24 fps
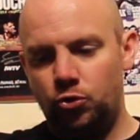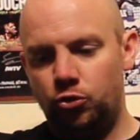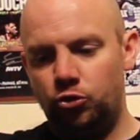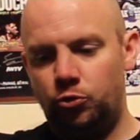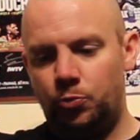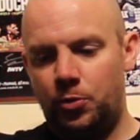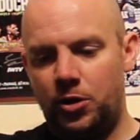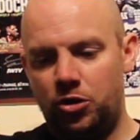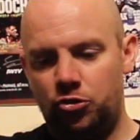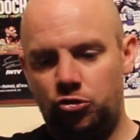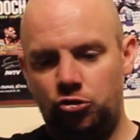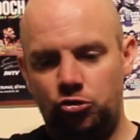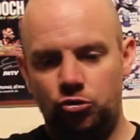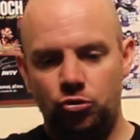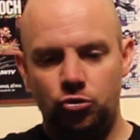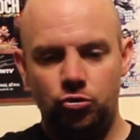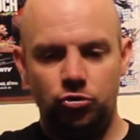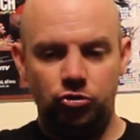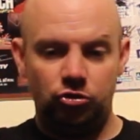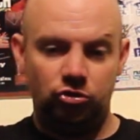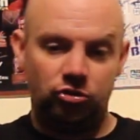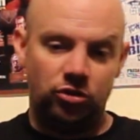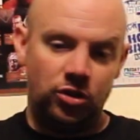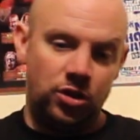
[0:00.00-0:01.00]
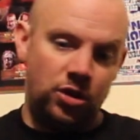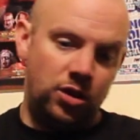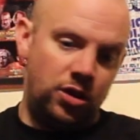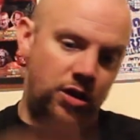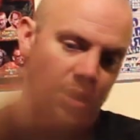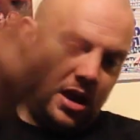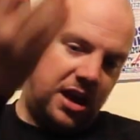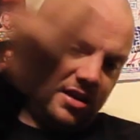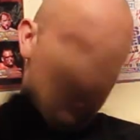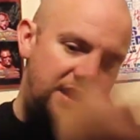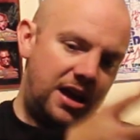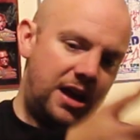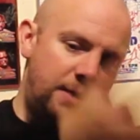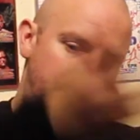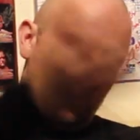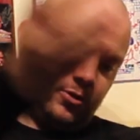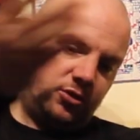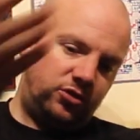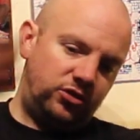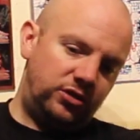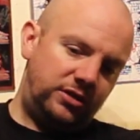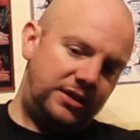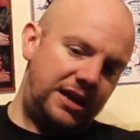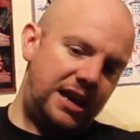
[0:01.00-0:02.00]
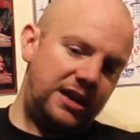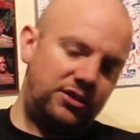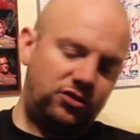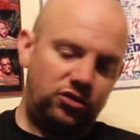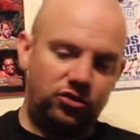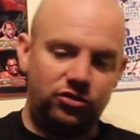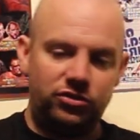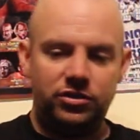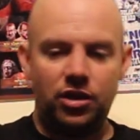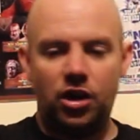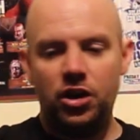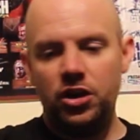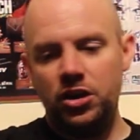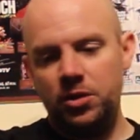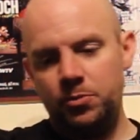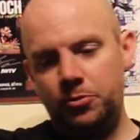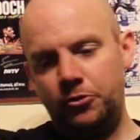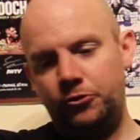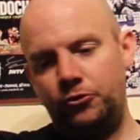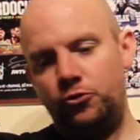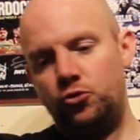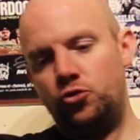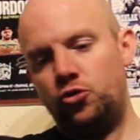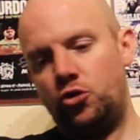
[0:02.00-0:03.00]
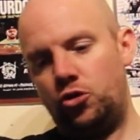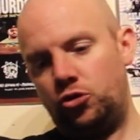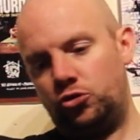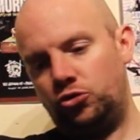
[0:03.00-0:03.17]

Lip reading: Olds Barred shows, Indianapolis and Texas, done before